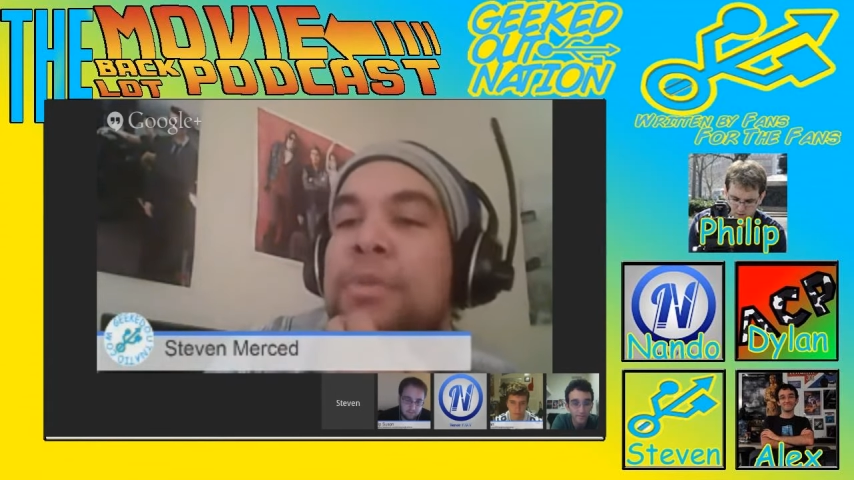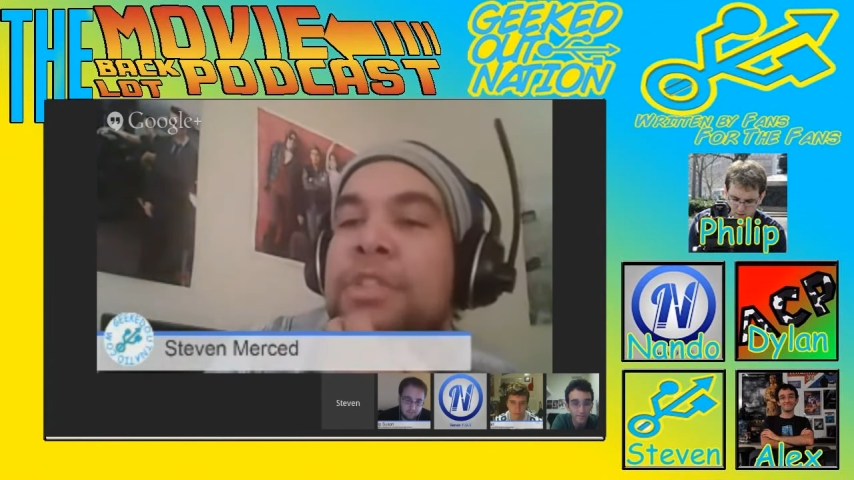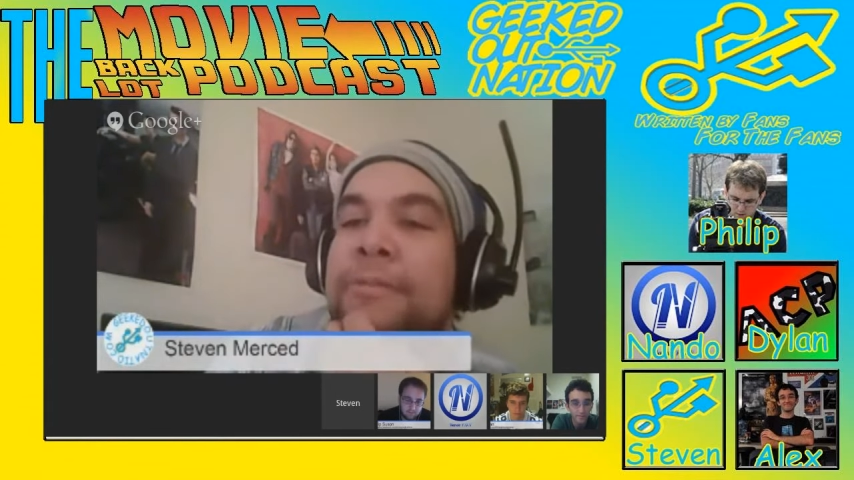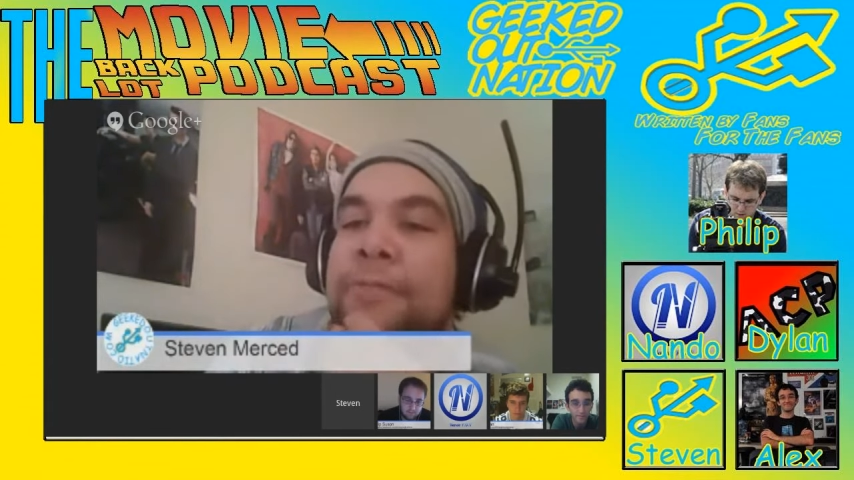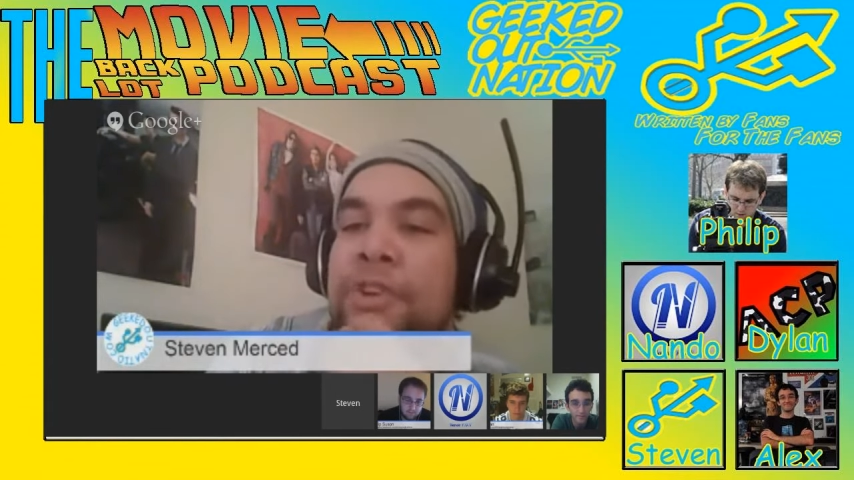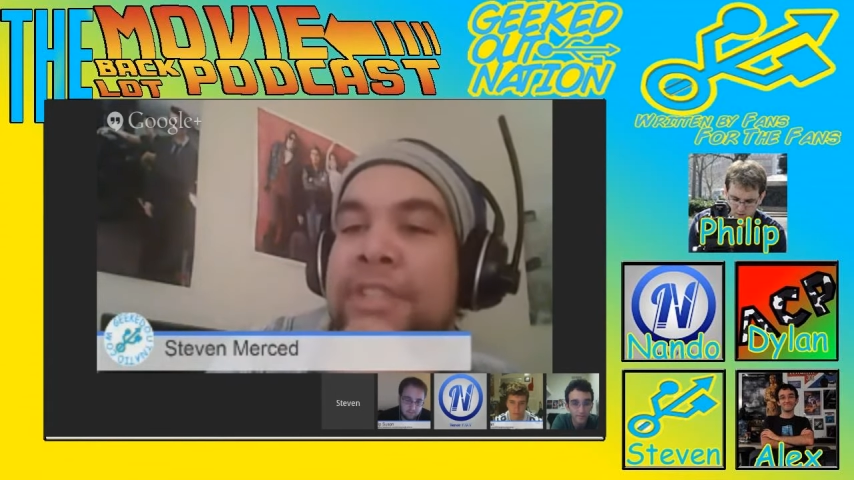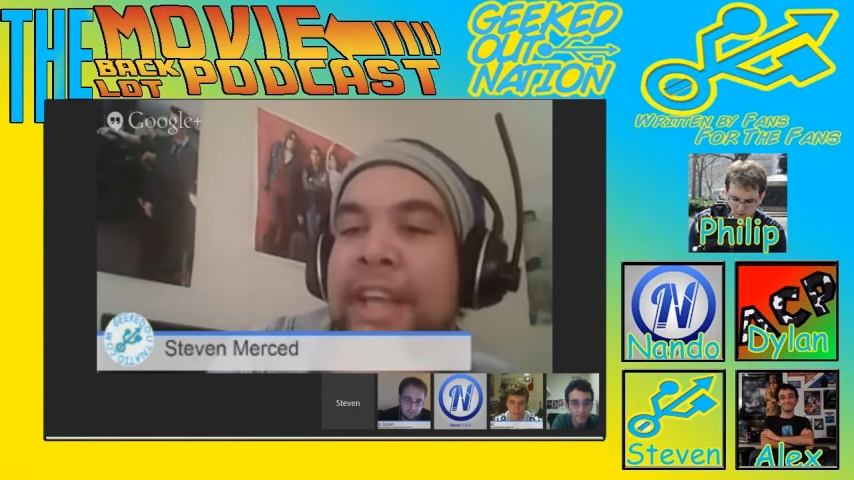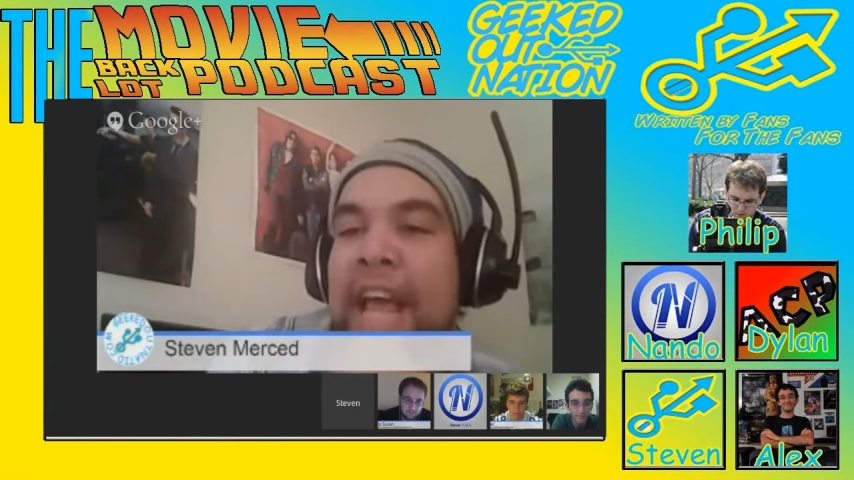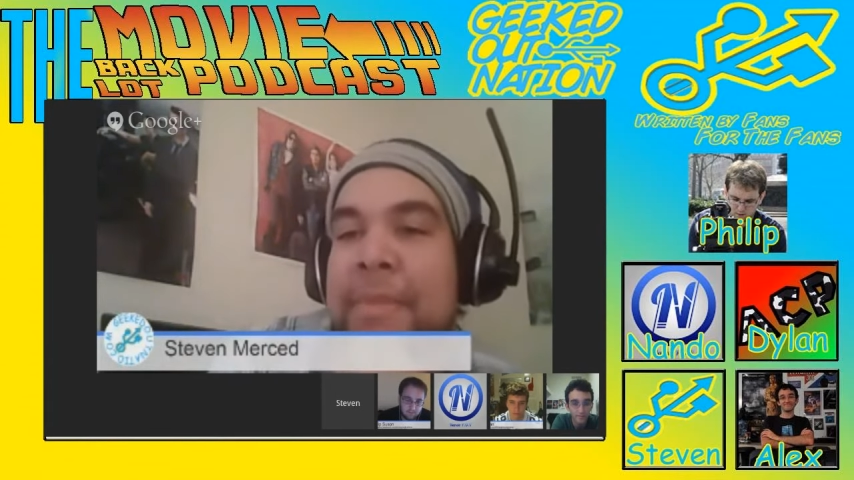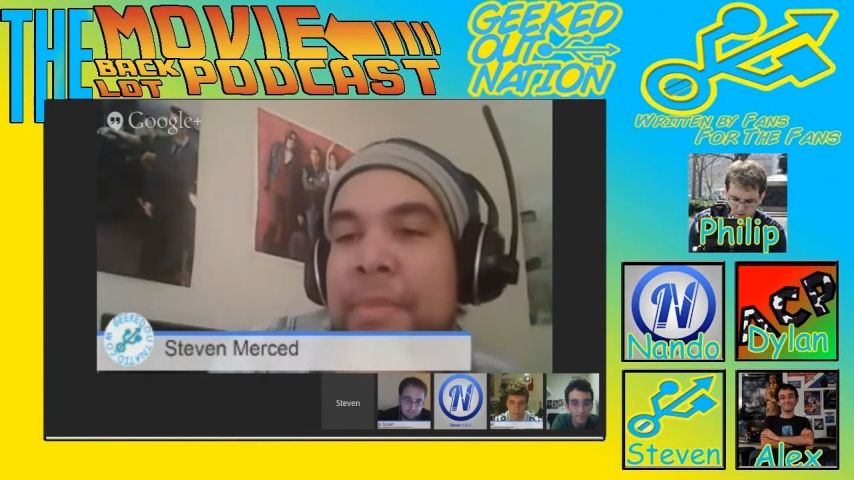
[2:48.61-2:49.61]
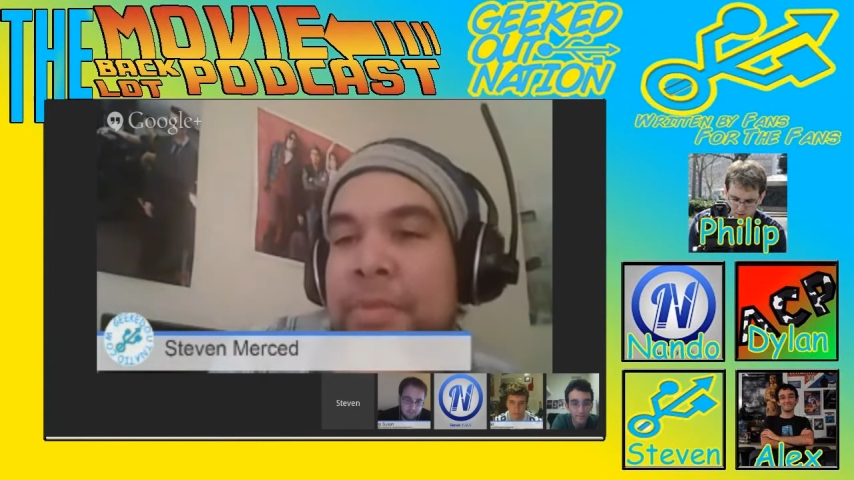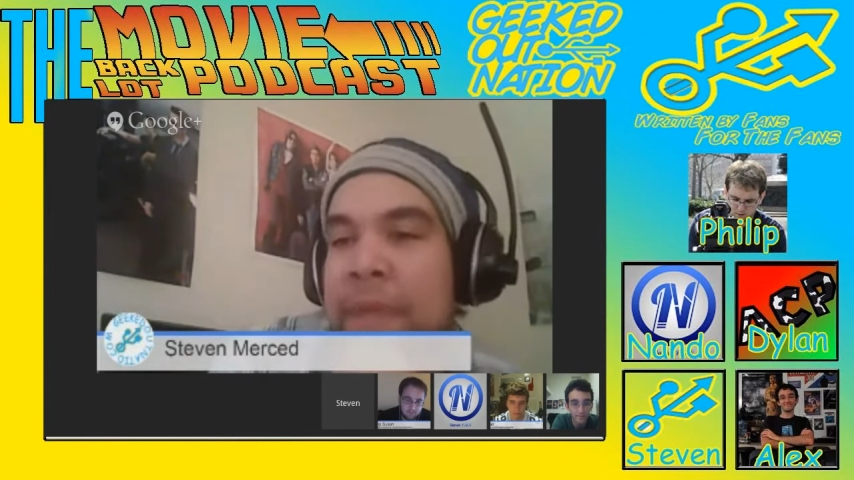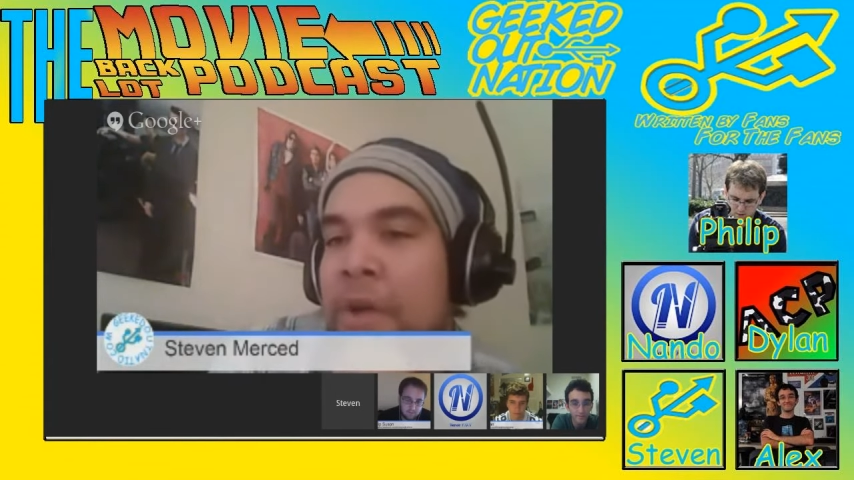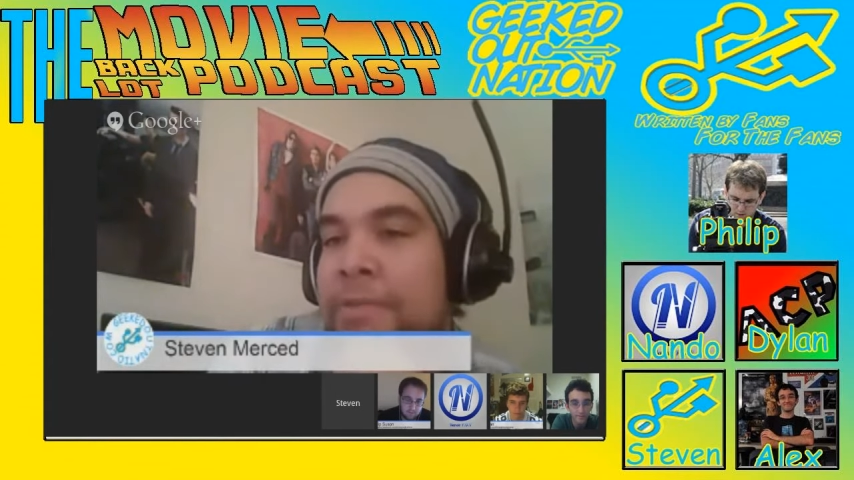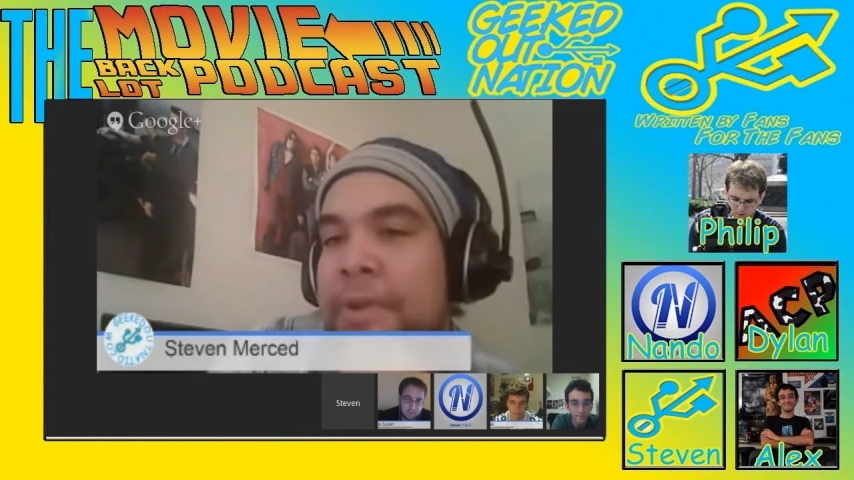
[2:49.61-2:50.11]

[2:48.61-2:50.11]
was the first thing out of people's mouth.